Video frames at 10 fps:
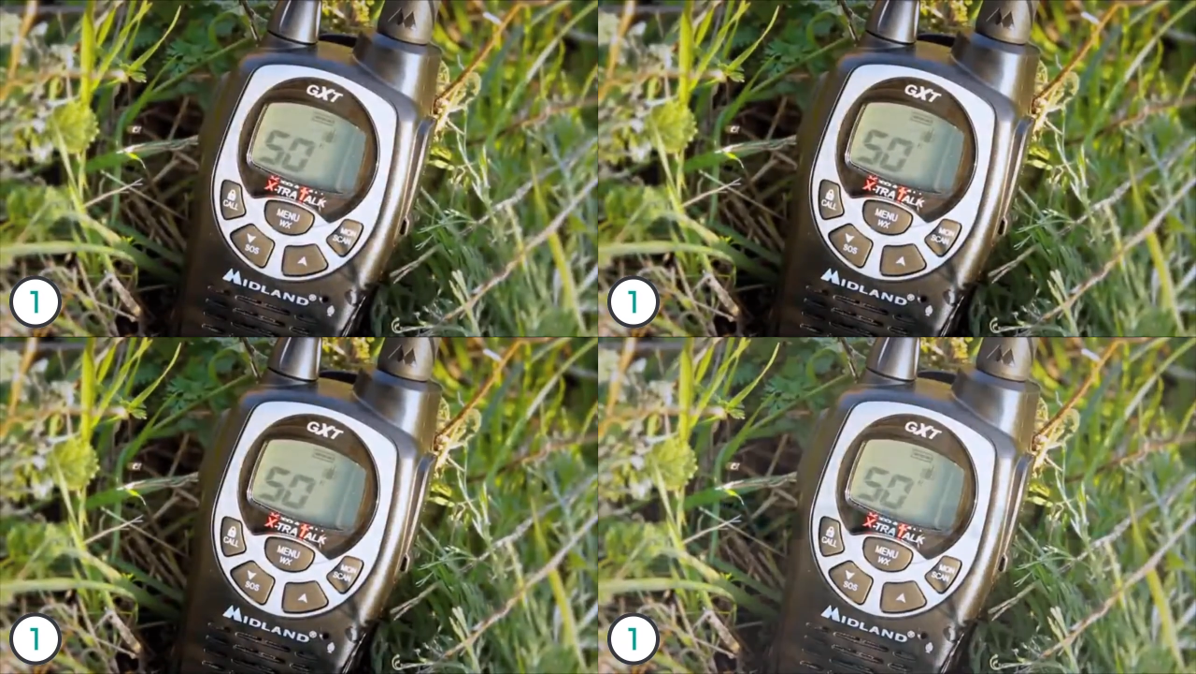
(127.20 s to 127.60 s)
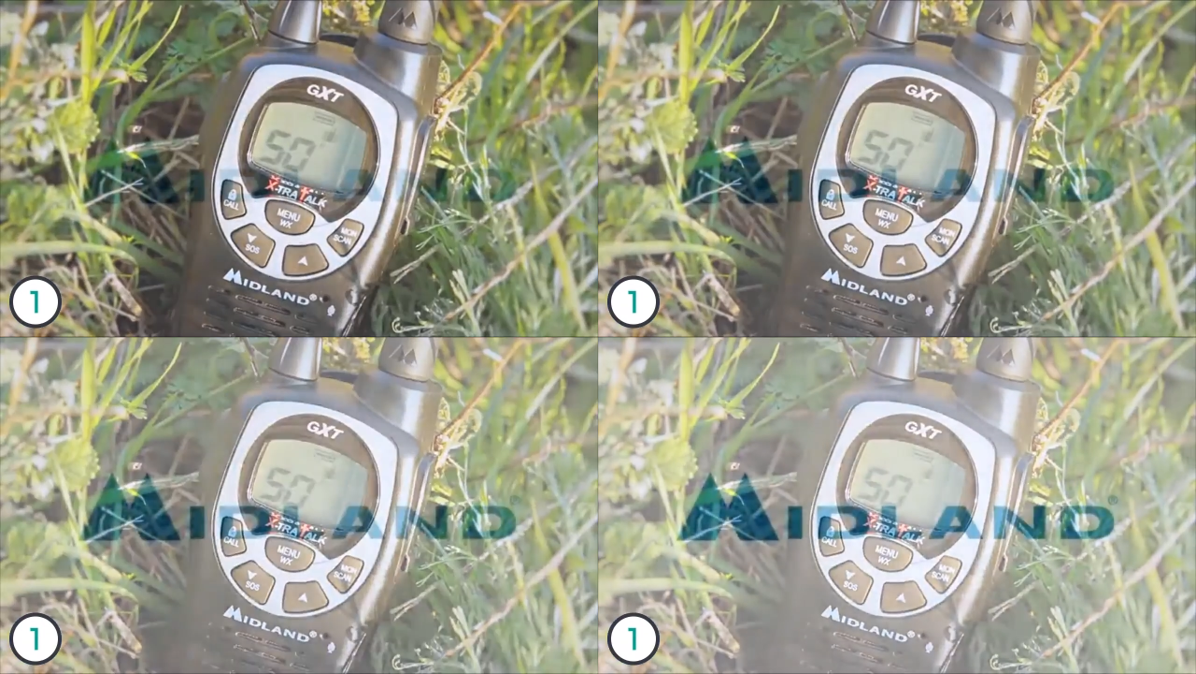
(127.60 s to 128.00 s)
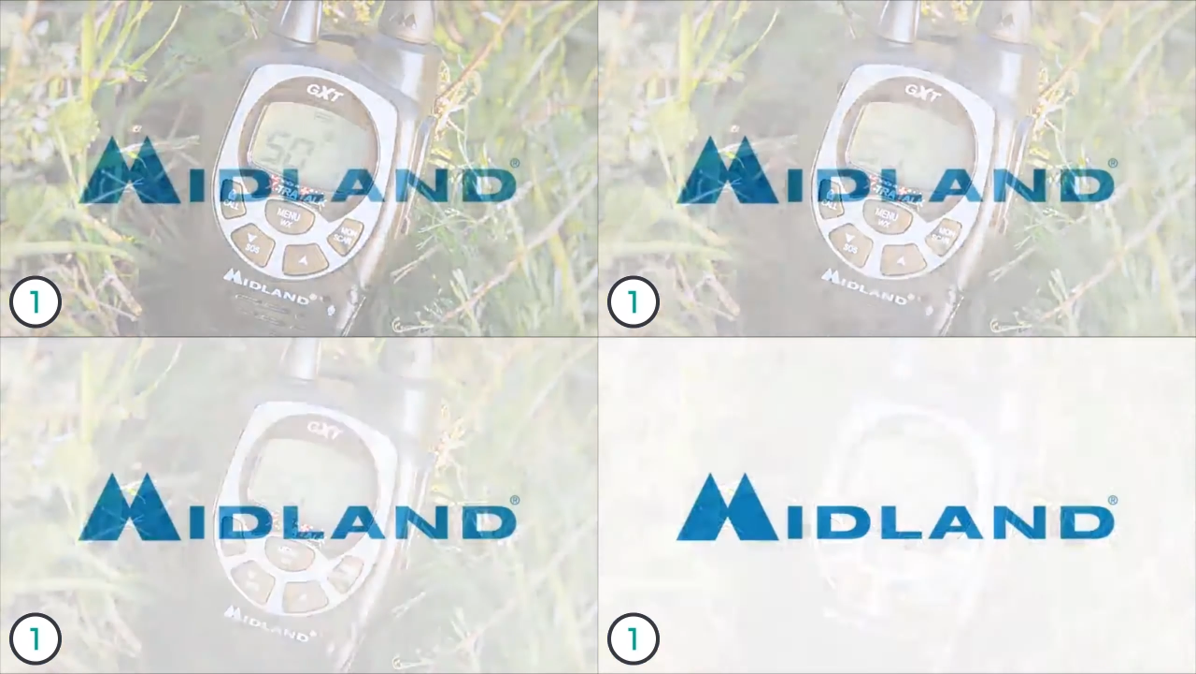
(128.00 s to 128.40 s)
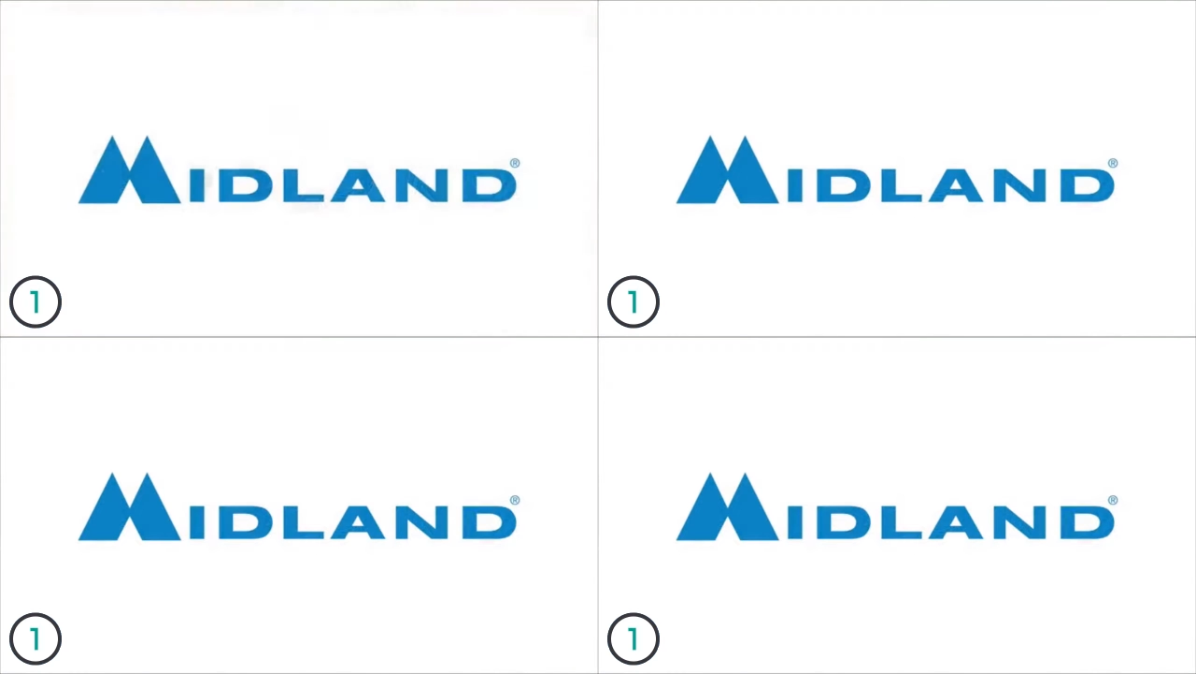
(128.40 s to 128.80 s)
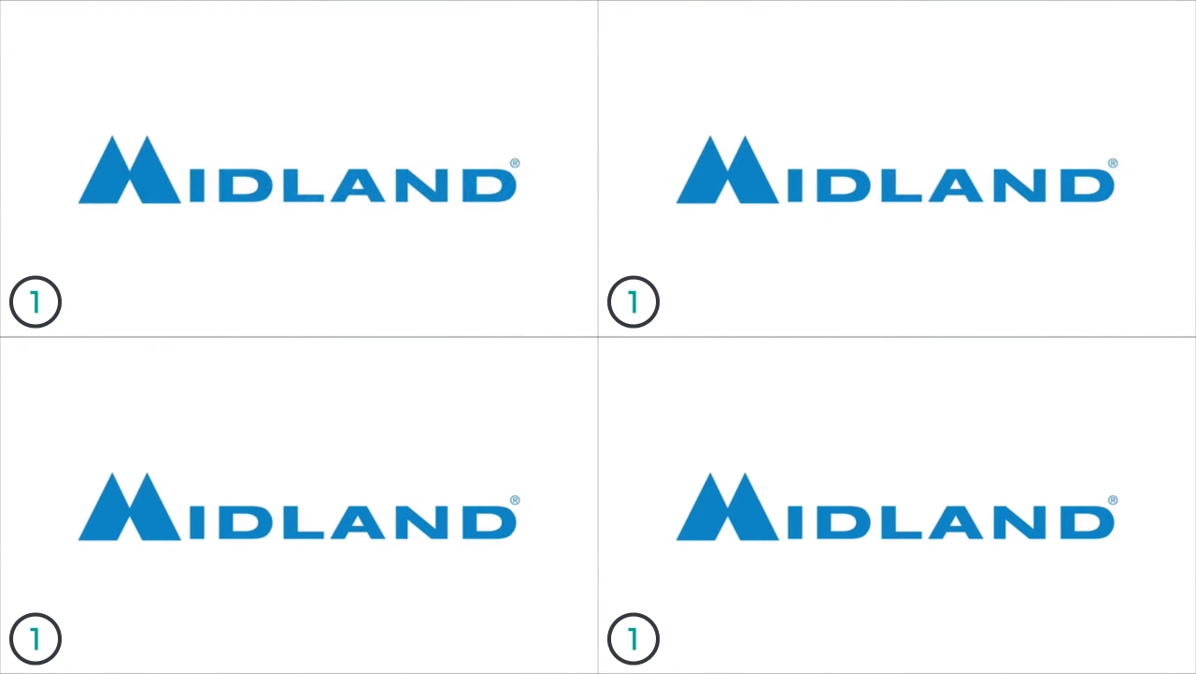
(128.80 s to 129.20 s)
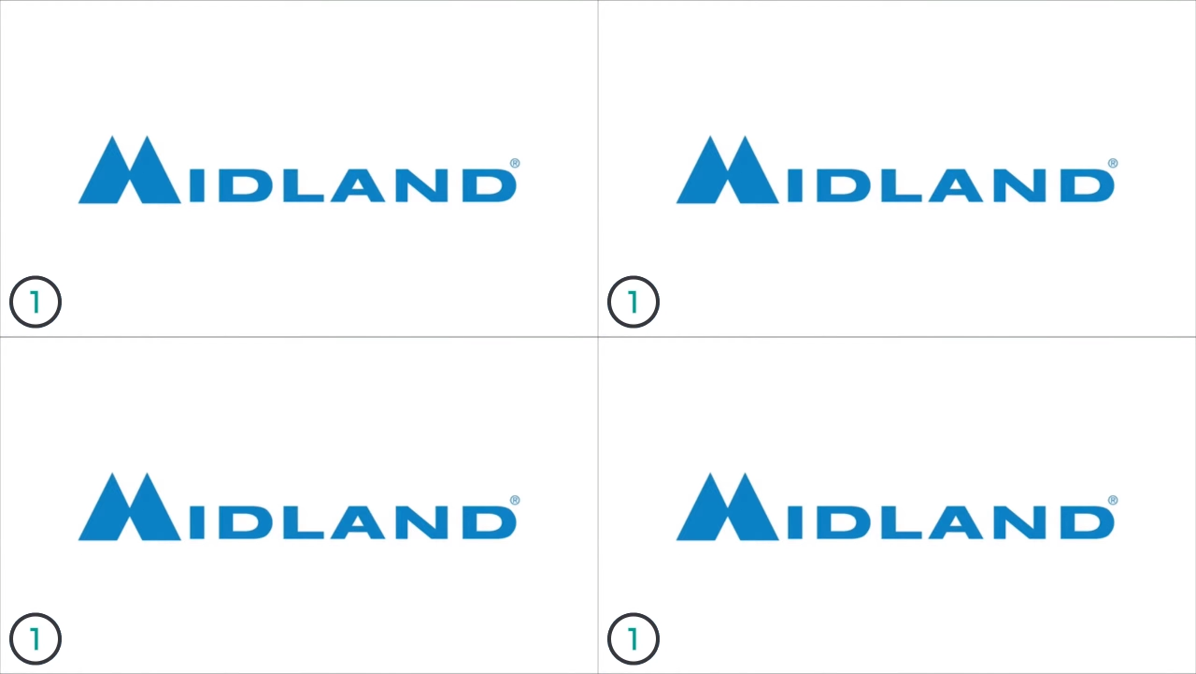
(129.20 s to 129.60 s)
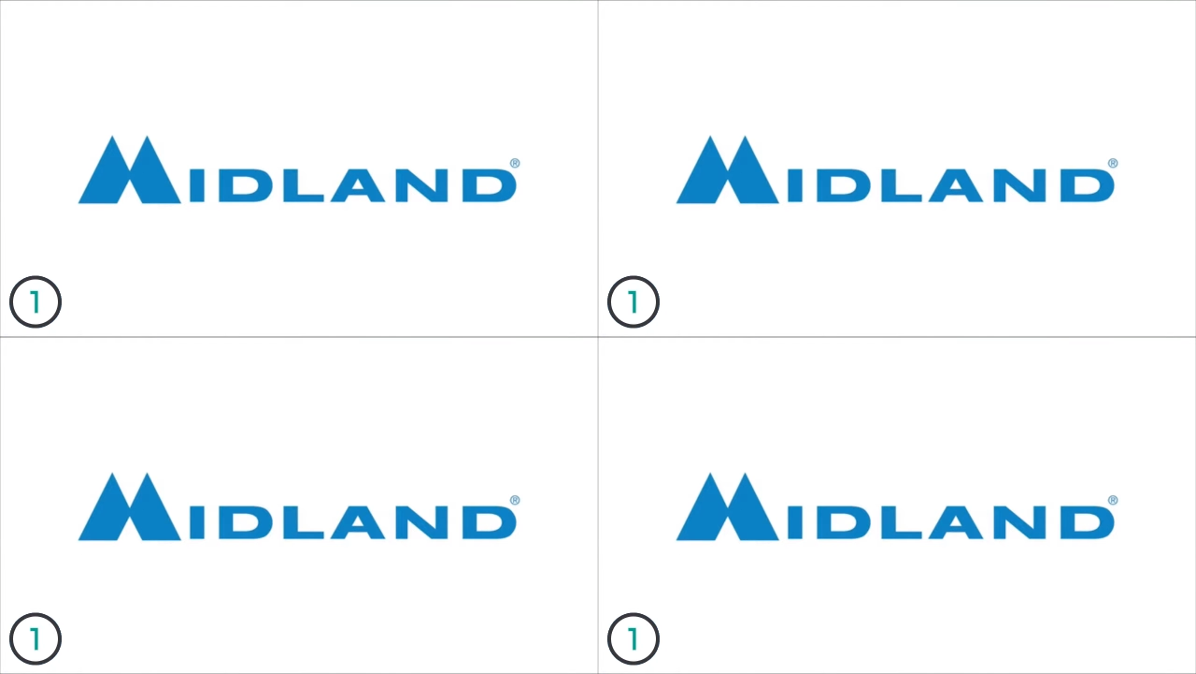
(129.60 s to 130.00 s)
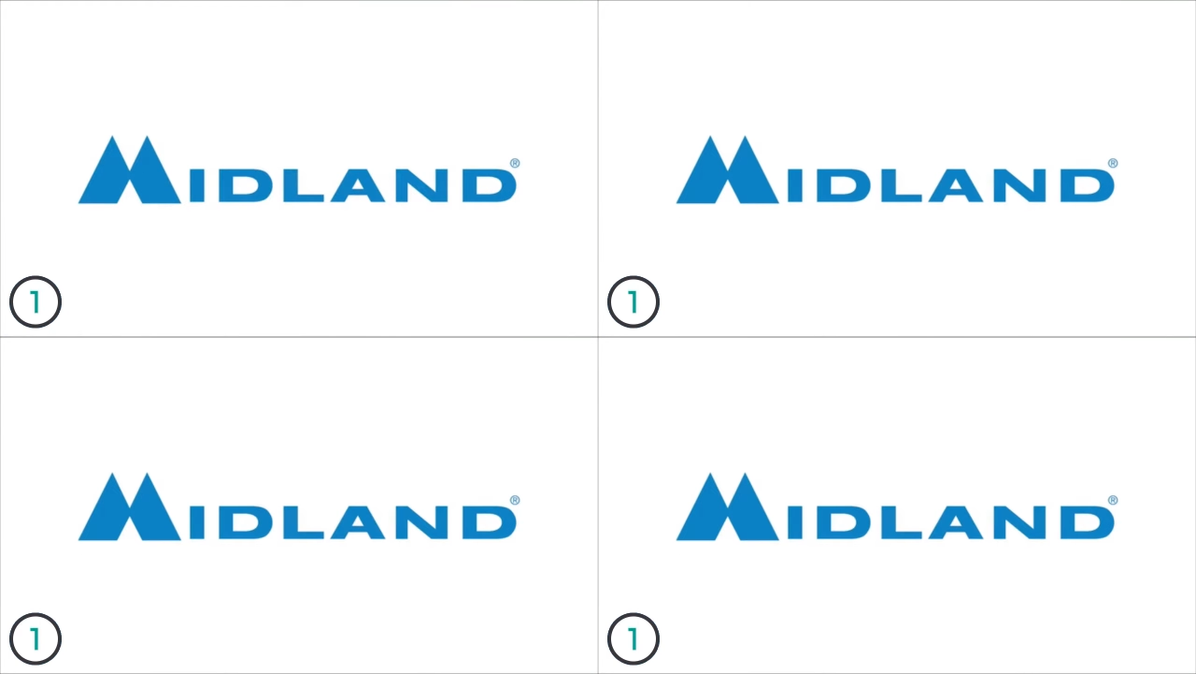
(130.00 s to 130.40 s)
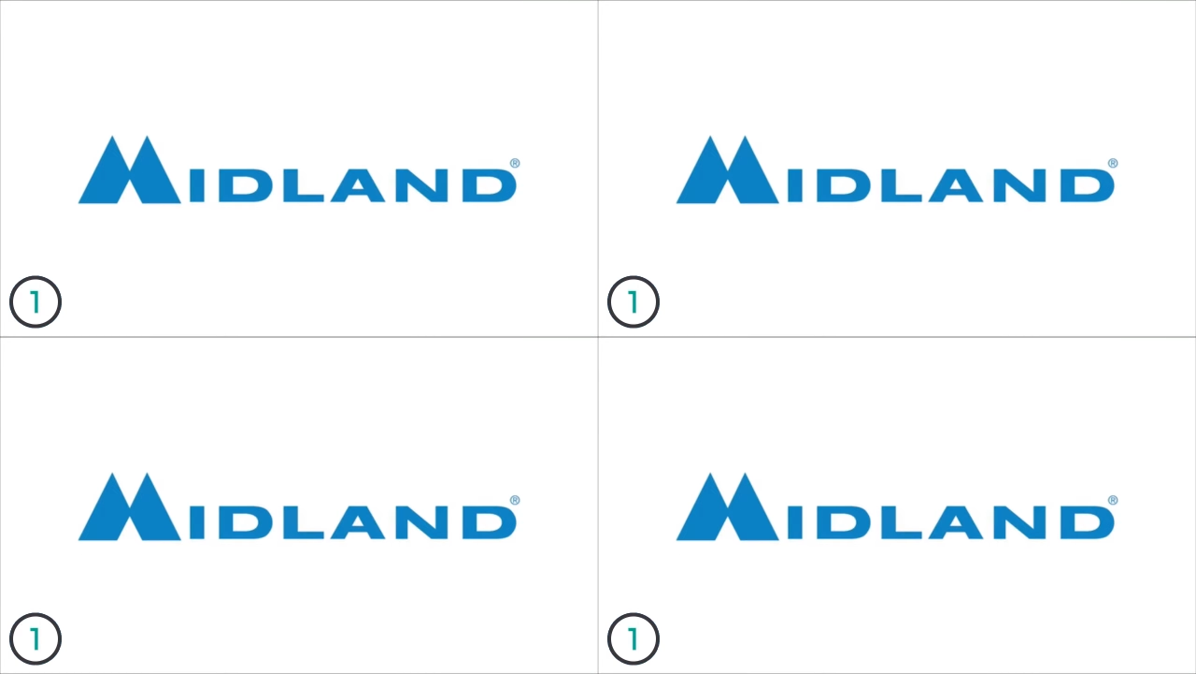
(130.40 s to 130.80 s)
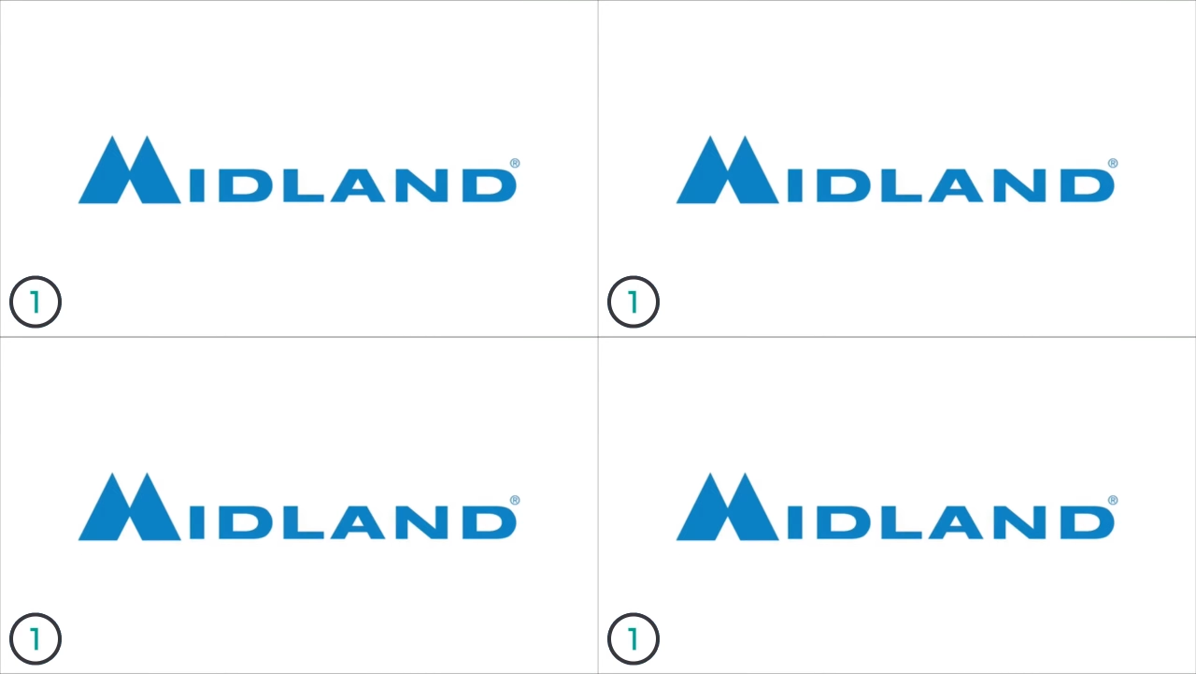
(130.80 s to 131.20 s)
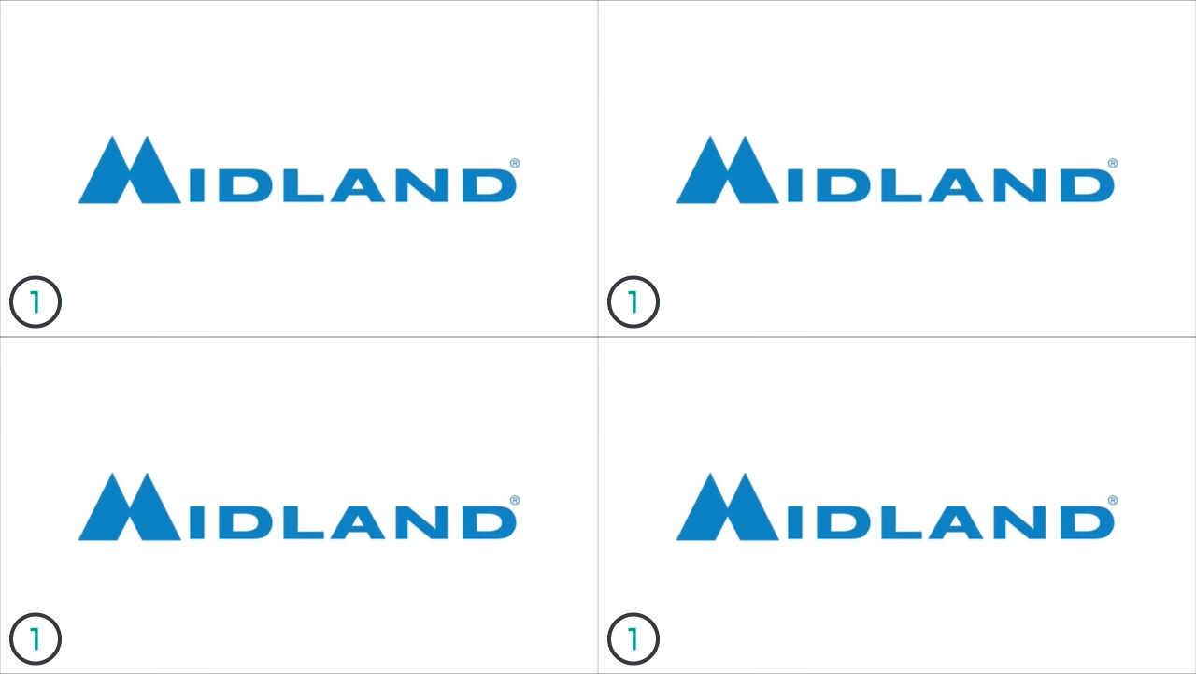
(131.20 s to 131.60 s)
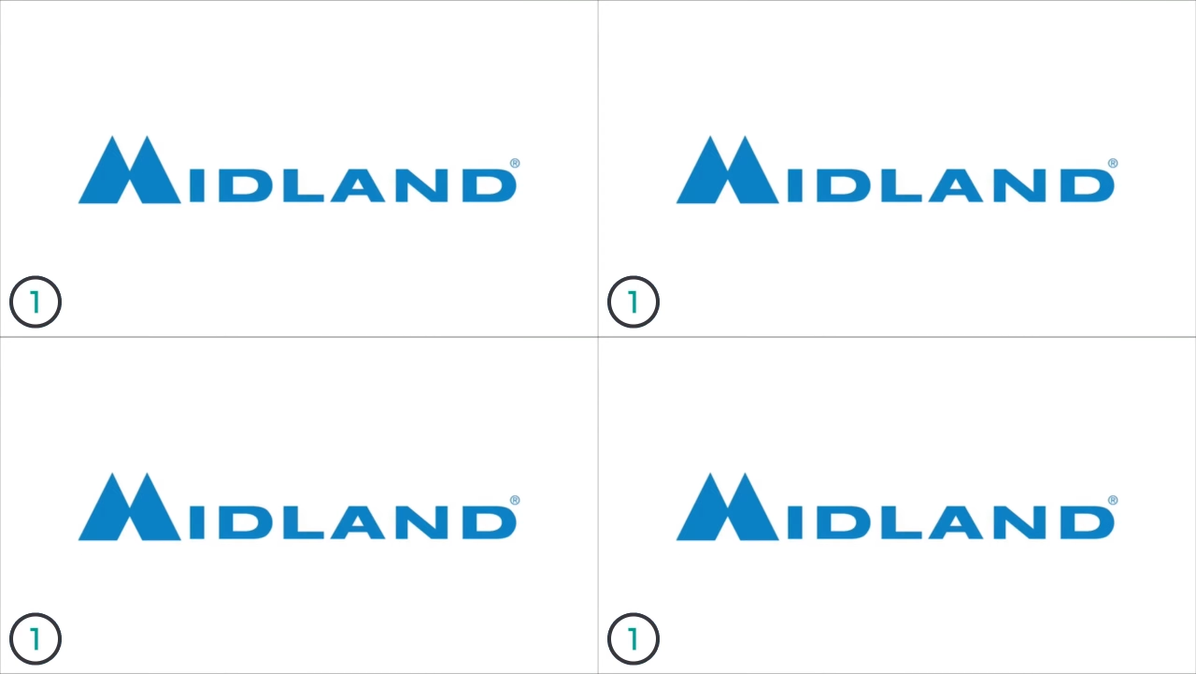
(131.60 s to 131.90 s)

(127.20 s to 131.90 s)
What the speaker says: No face is visible, so there are no lips to read.